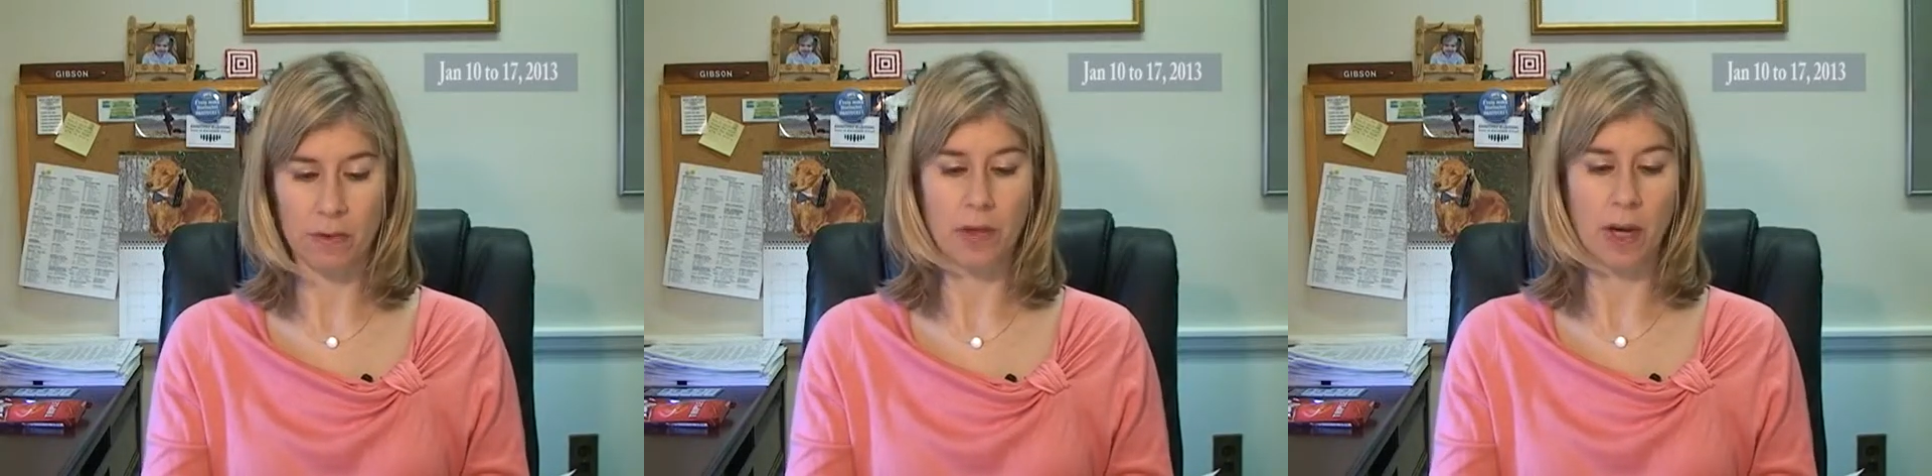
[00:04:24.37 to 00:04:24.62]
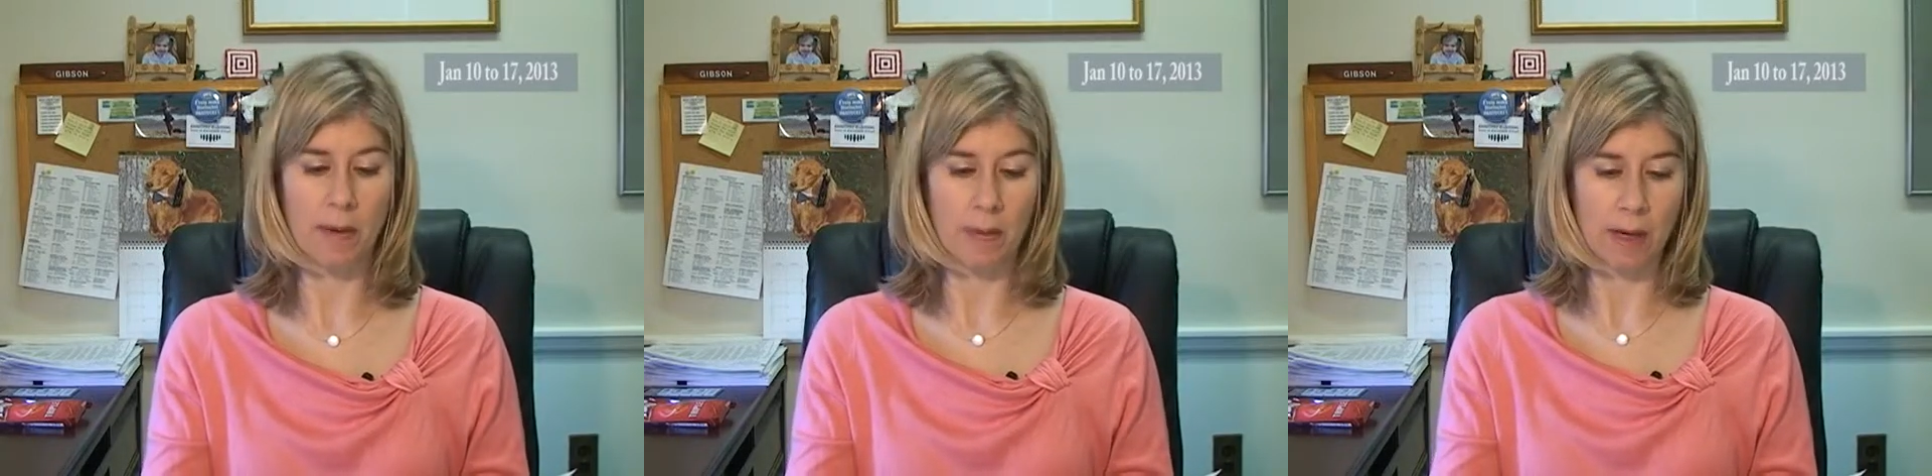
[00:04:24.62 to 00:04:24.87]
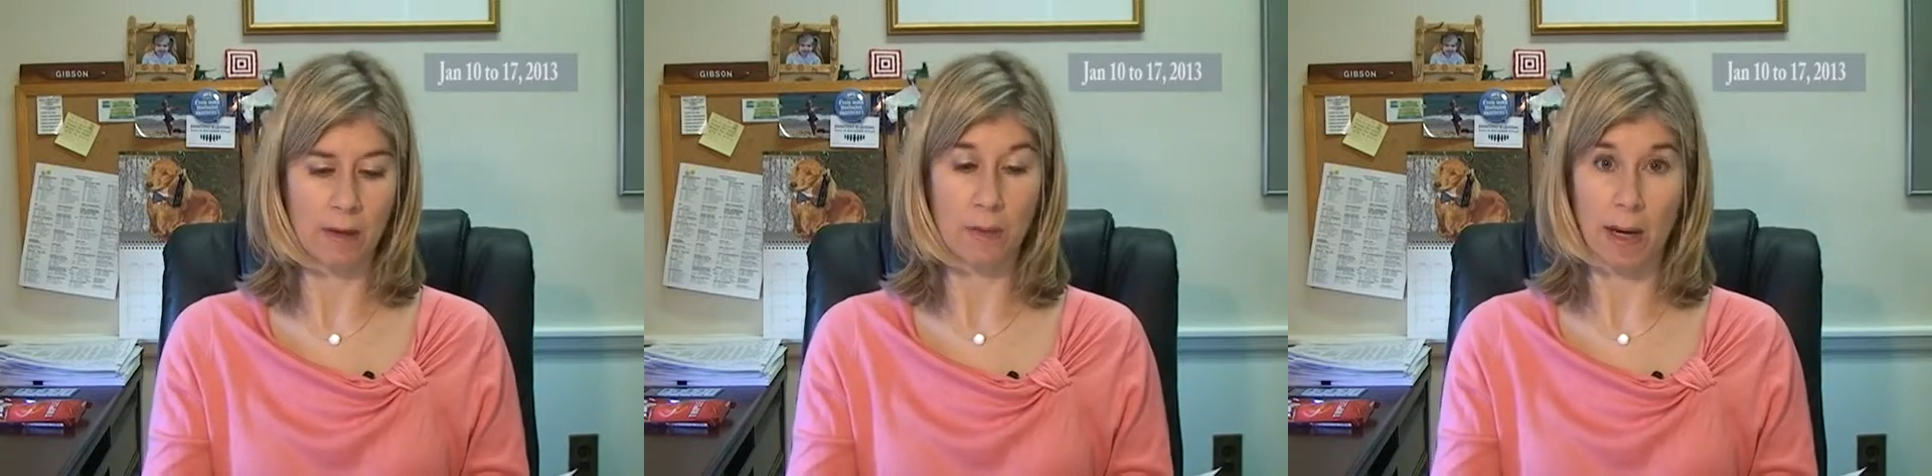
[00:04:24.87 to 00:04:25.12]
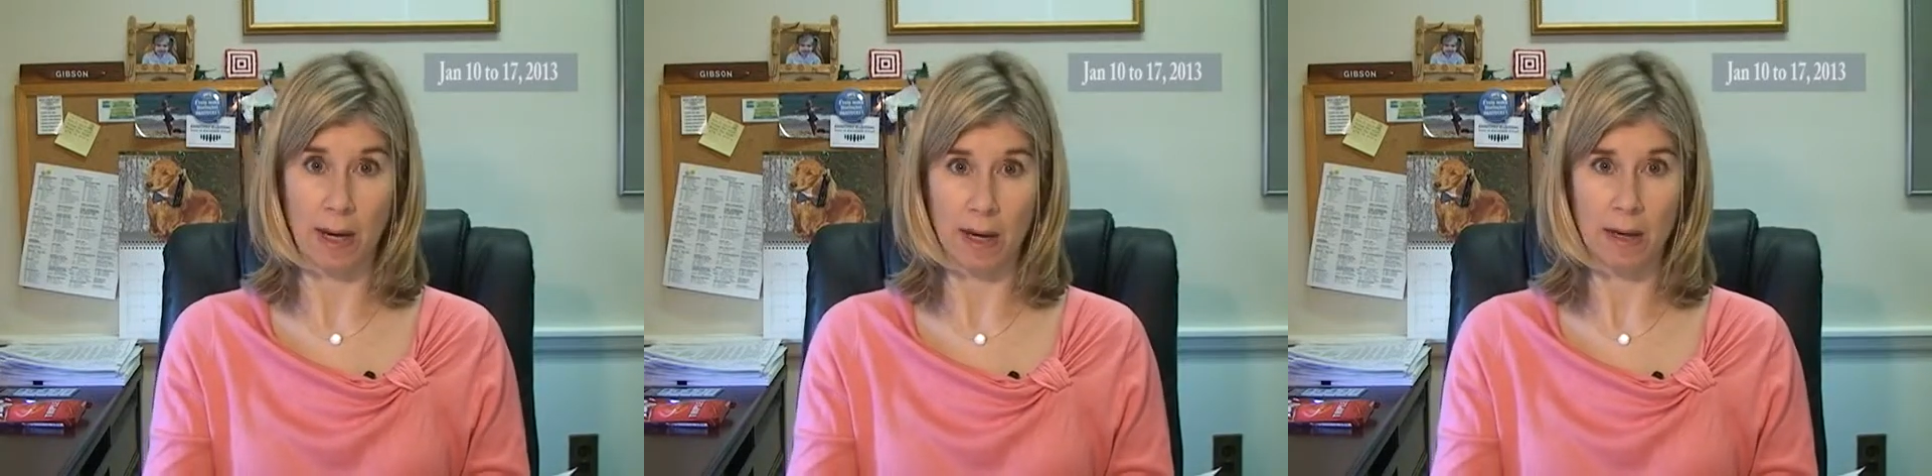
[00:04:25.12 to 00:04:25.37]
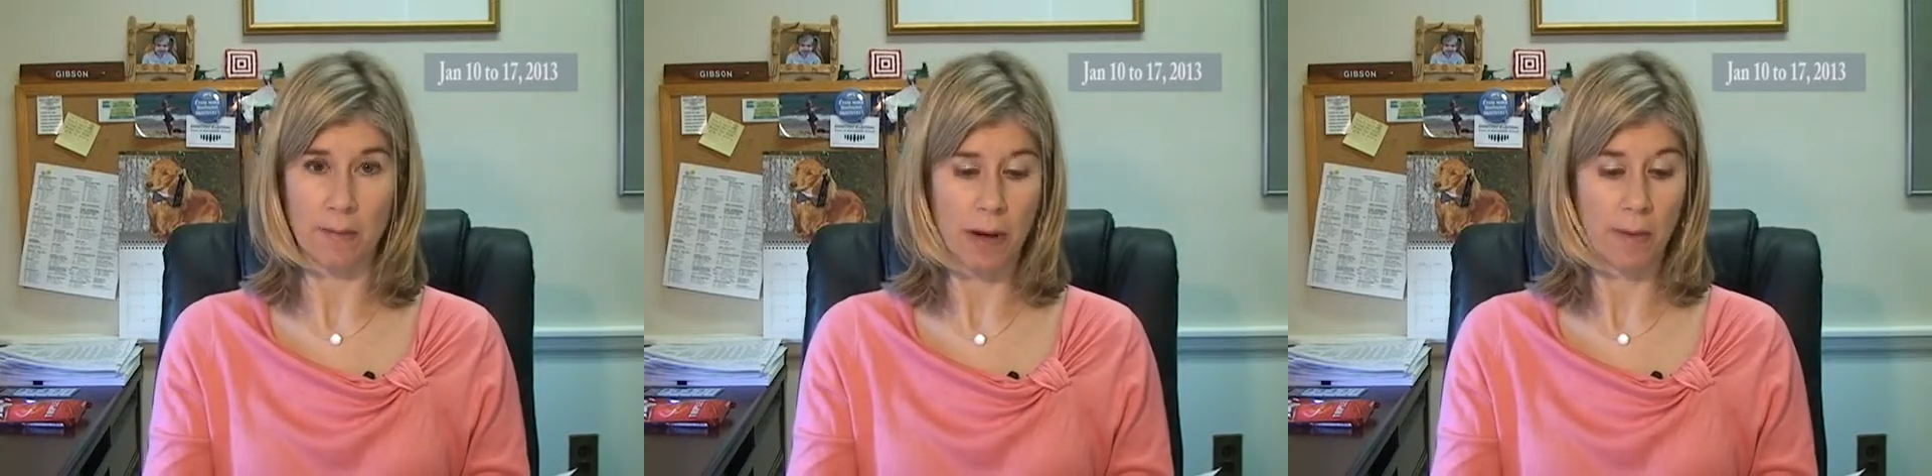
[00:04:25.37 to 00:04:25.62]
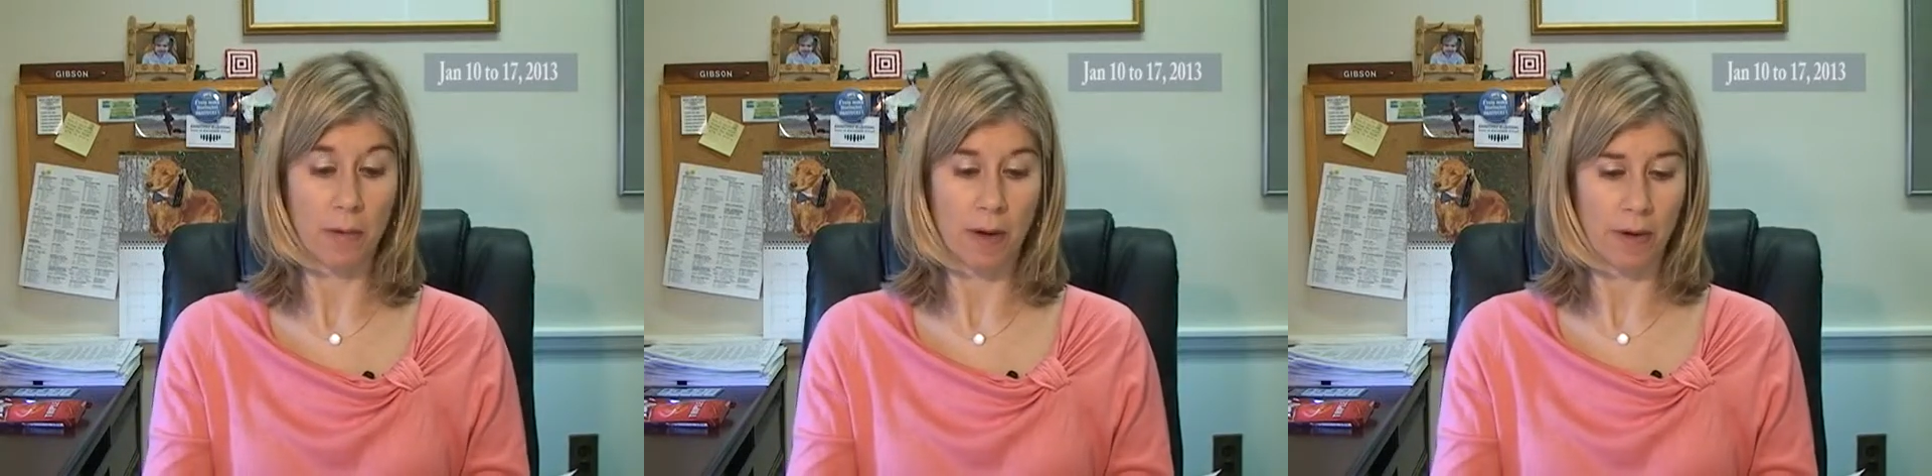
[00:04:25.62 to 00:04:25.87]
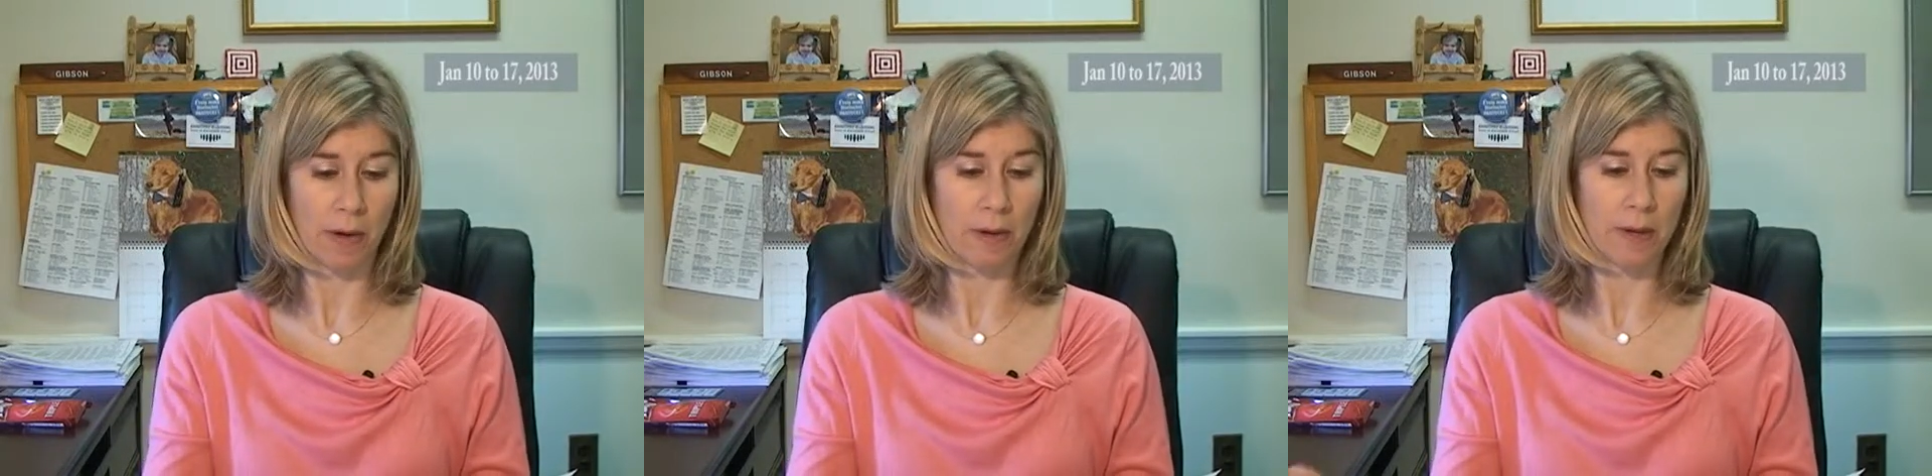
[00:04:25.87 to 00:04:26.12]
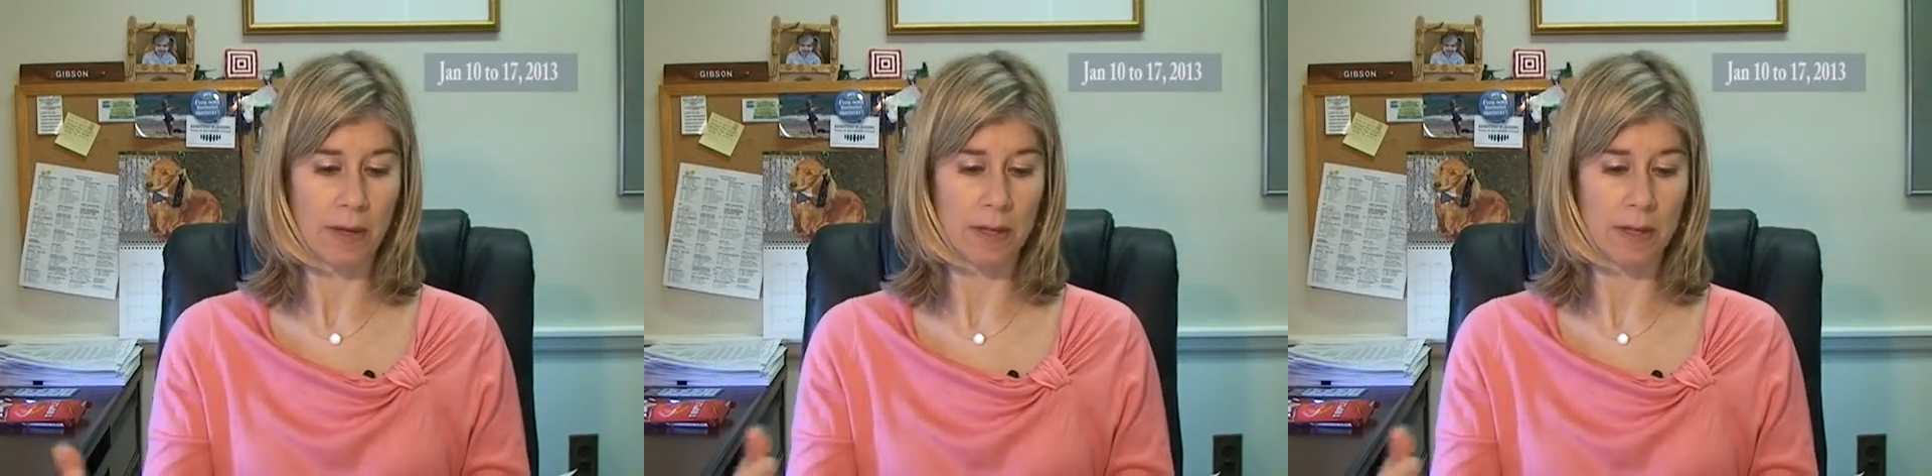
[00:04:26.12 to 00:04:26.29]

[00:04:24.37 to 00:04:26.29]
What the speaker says: Jamie Ranney, my brother,